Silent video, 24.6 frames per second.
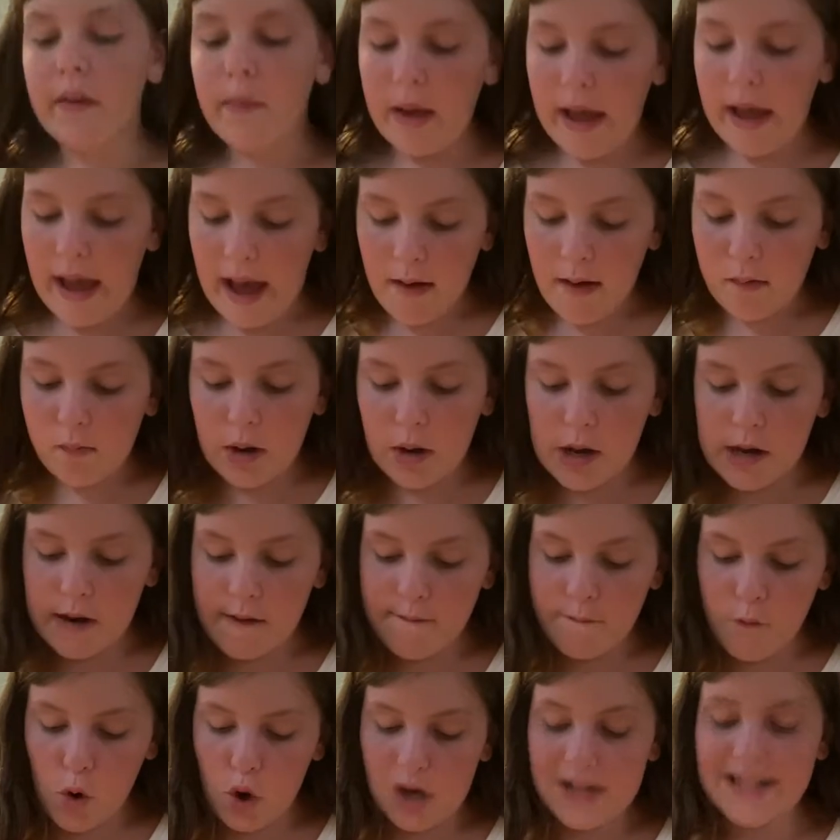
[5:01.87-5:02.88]
we have one
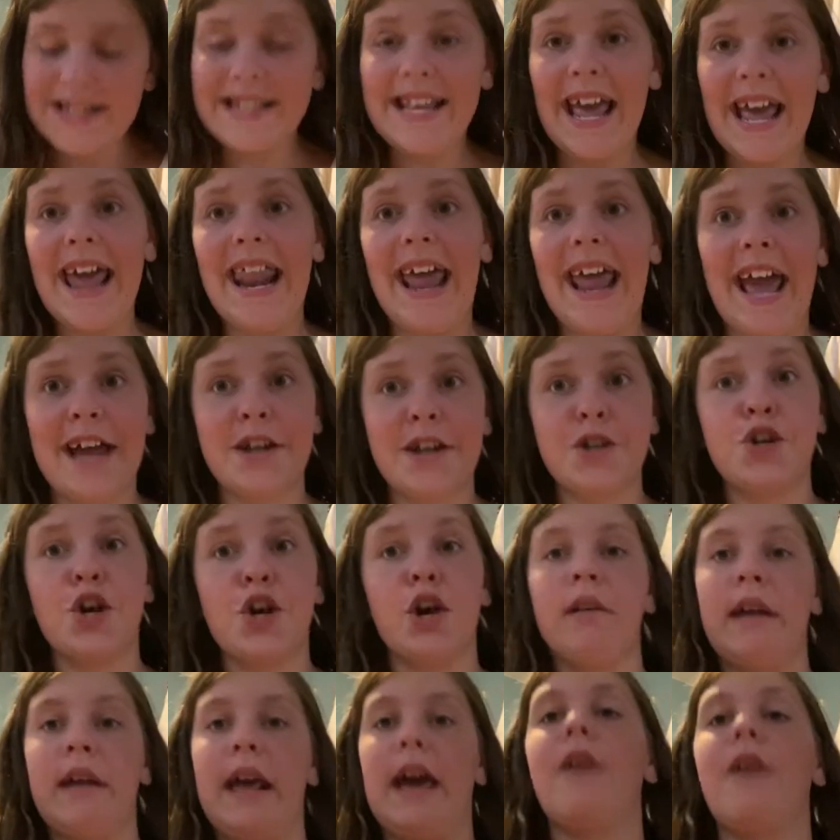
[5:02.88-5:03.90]
for San
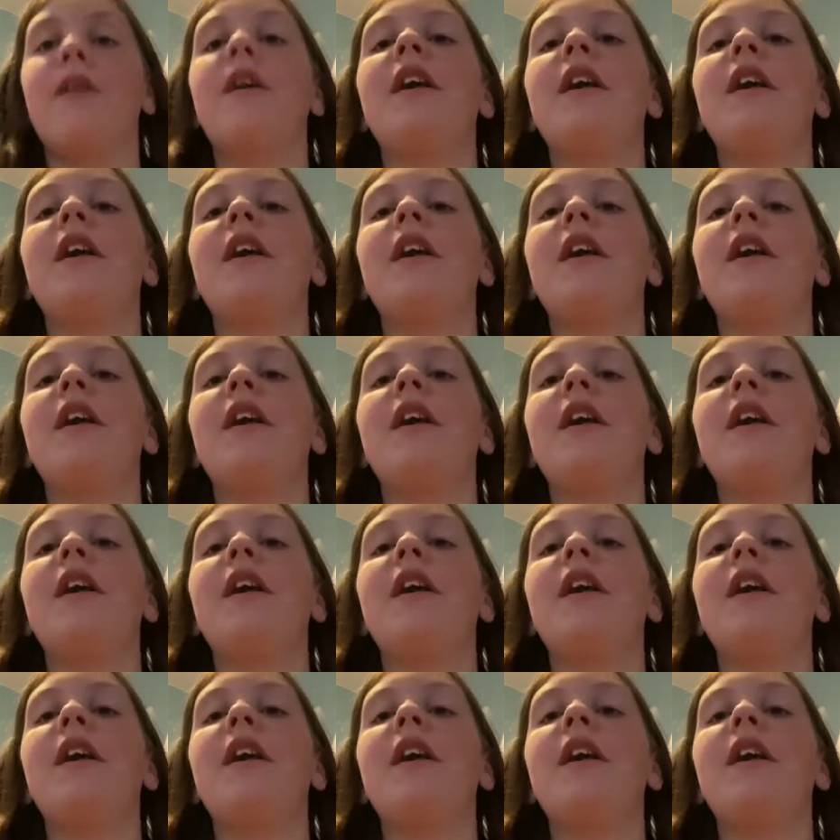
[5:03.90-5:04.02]
Antonio.